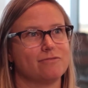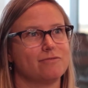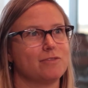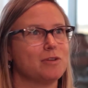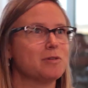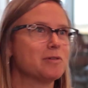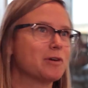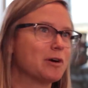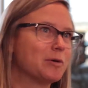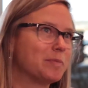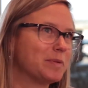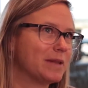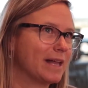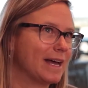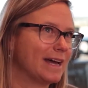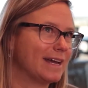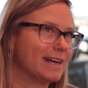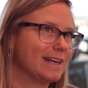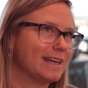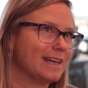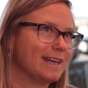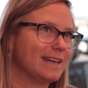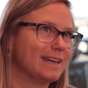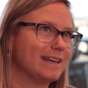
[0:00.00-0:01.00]
funeral
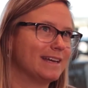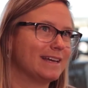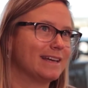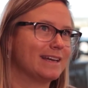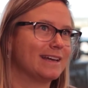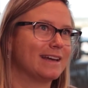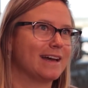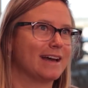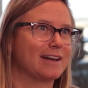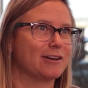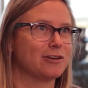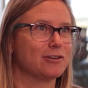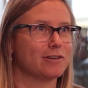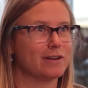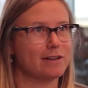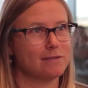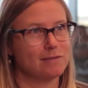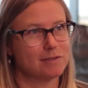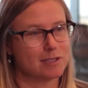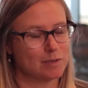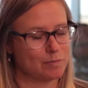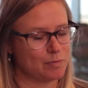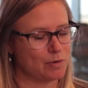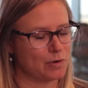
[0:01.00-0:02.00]
planning,
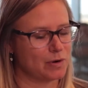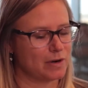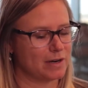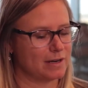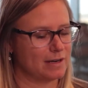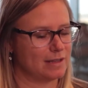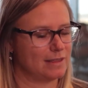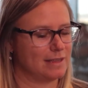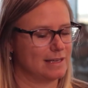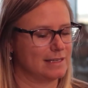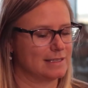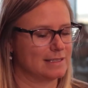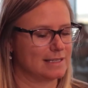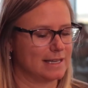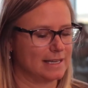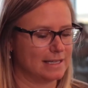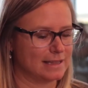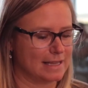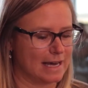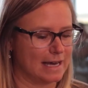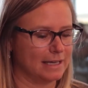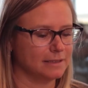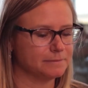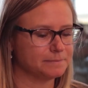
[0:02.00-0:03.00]
grief support, things
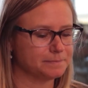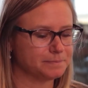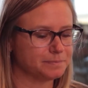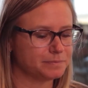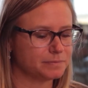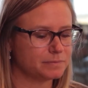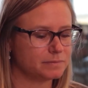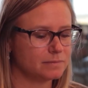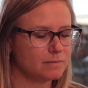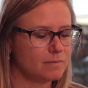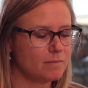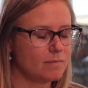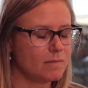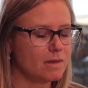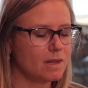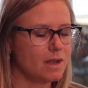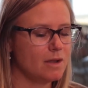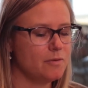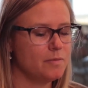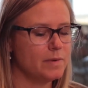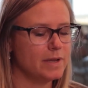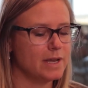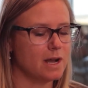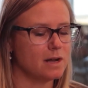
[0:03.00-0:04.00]
like that.
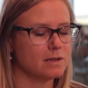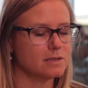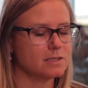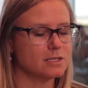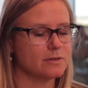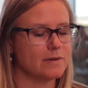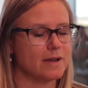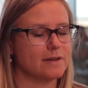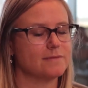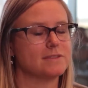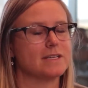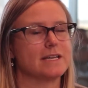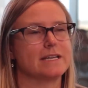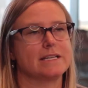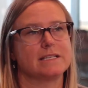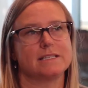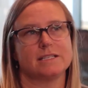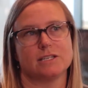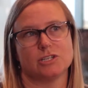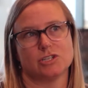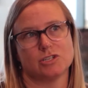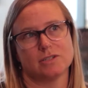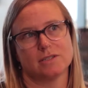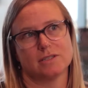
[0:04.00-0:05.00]
We also have
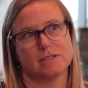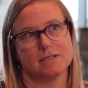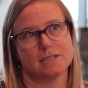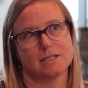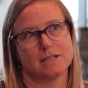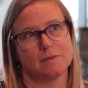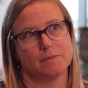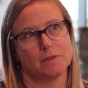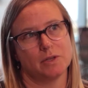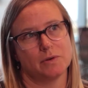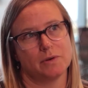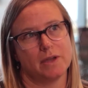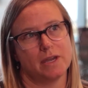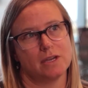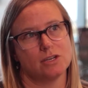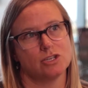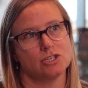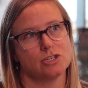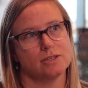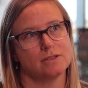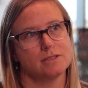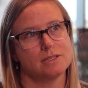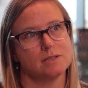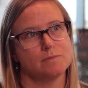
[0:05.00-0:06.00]
dietitians at some
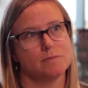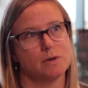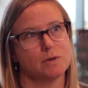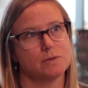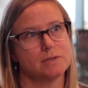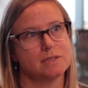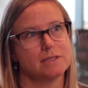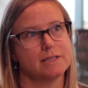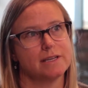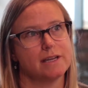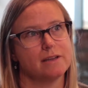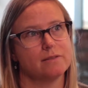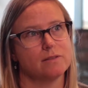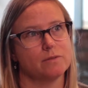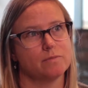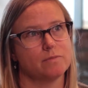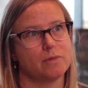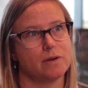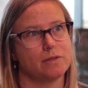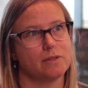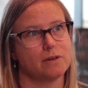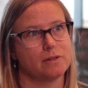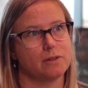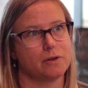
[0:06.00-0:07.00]
locations. Mostly
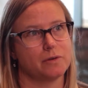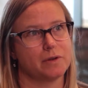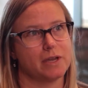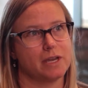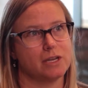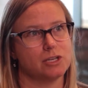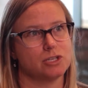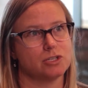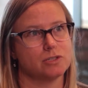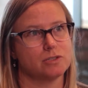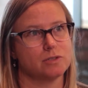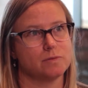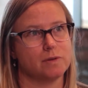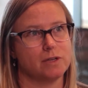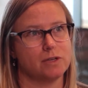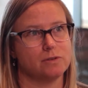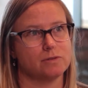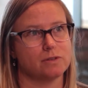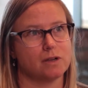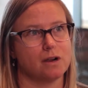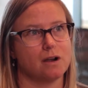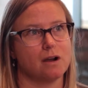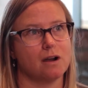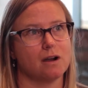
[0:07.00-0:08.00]
the locations we
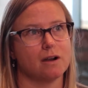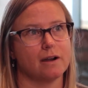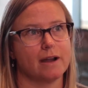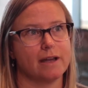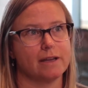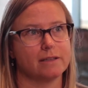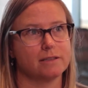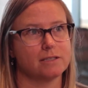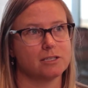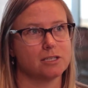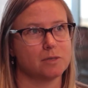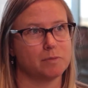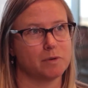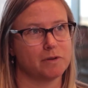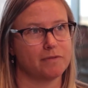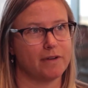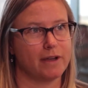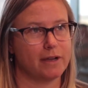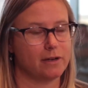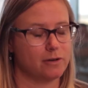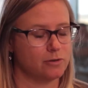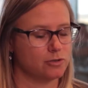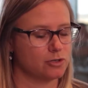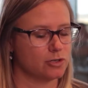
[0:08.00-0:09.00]
use are RNs to
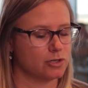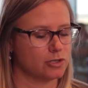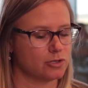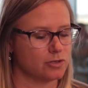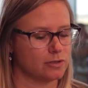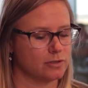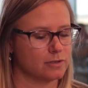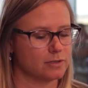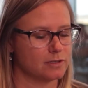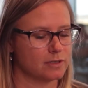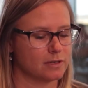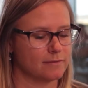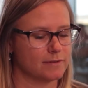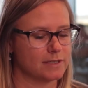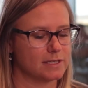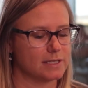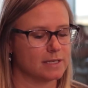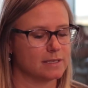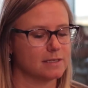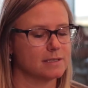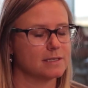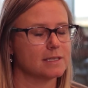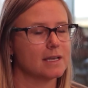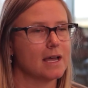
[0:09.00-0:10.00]
provide nutritional
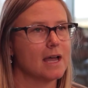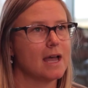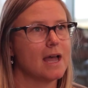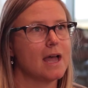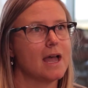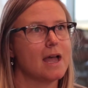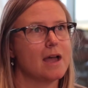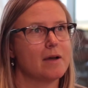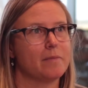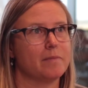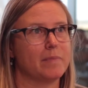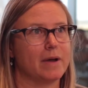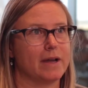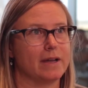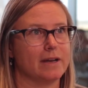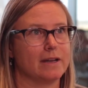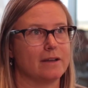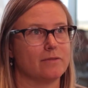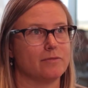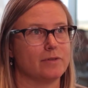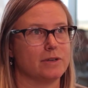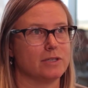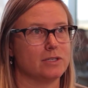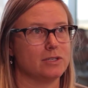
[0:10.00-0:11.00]
services, but
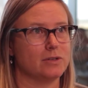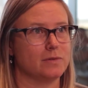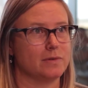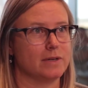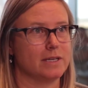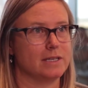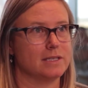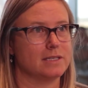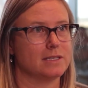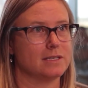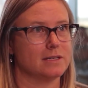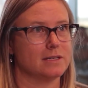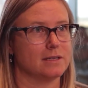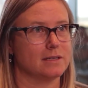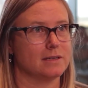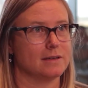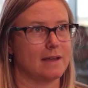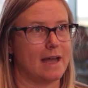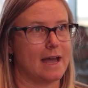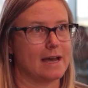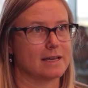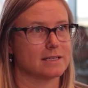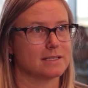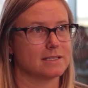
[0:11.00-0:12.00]
if we do need to
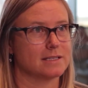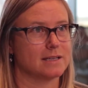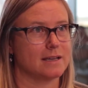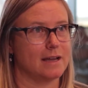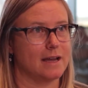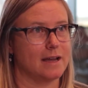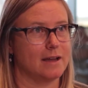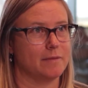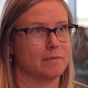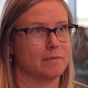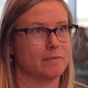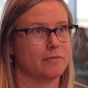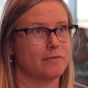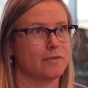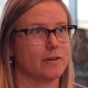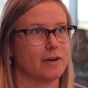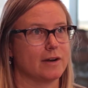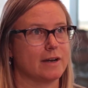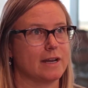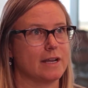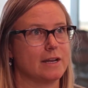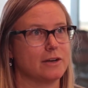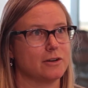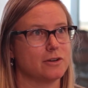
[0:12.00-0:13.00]
ask for
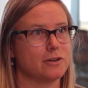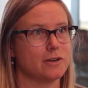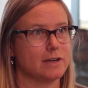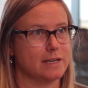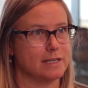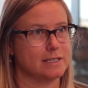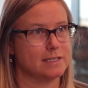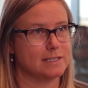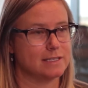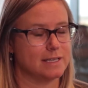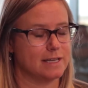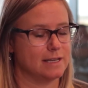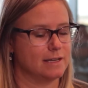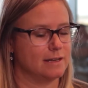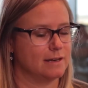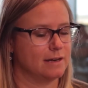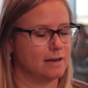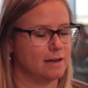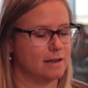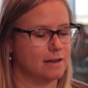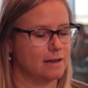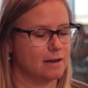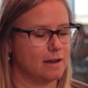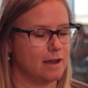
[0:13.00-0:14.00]
an increase
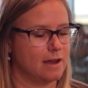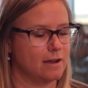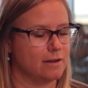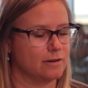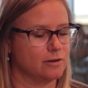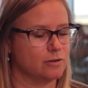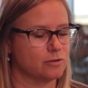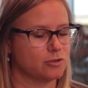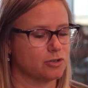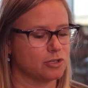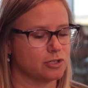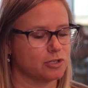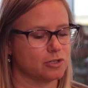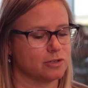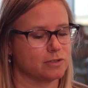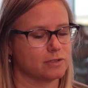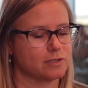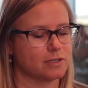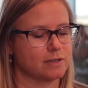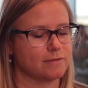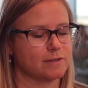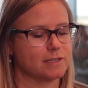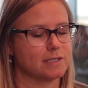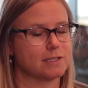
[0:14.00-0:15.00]
in nutritional
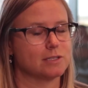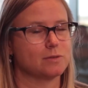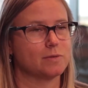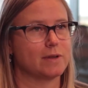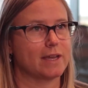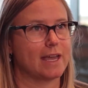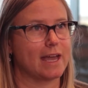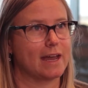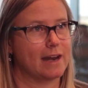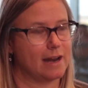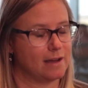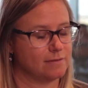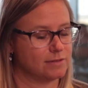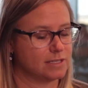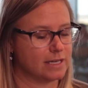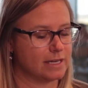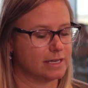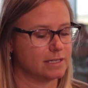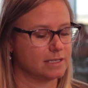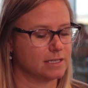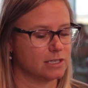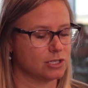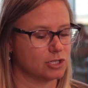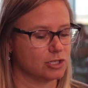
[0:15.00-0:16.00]
services, we can have
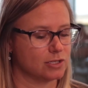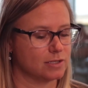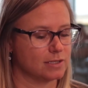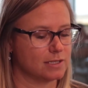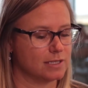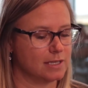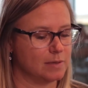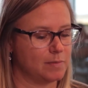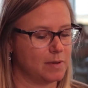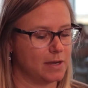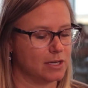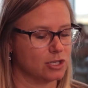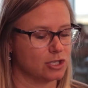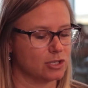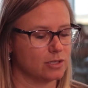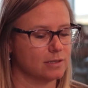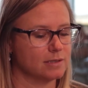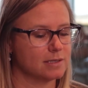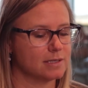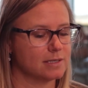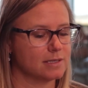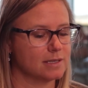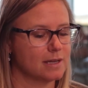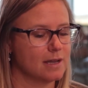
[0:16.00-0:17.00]
dietitians see
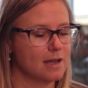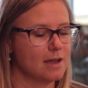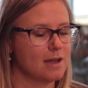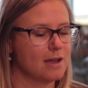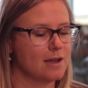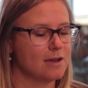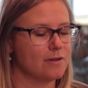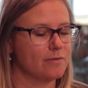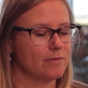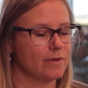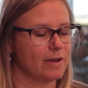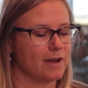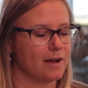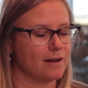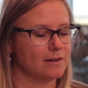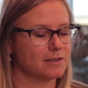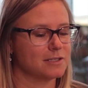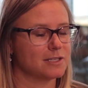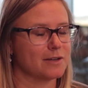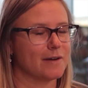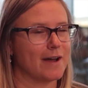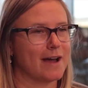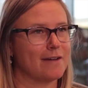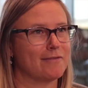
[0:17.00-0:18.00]
patients. We
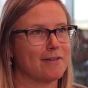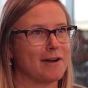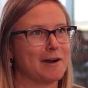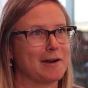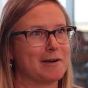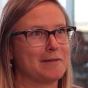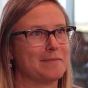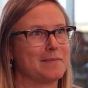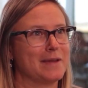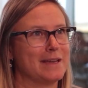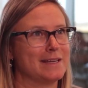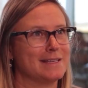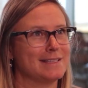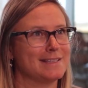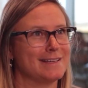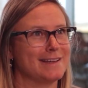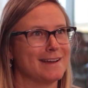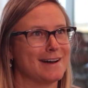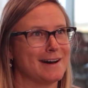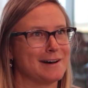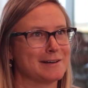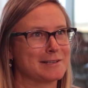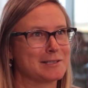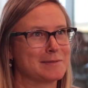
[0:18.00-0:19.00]
also have our amazing
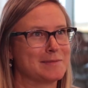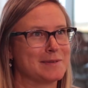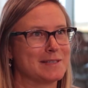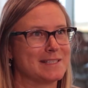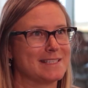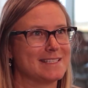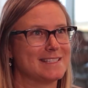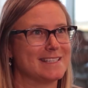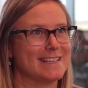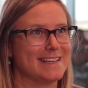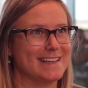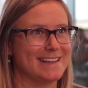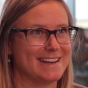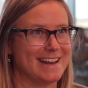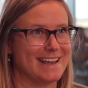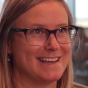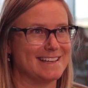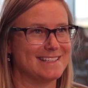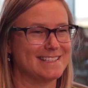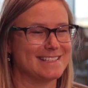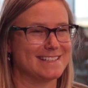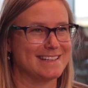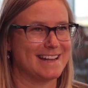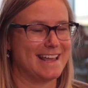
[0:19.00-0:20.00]
hospice
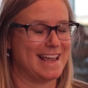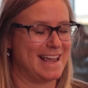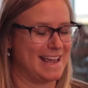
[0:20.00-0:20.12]
CNAs and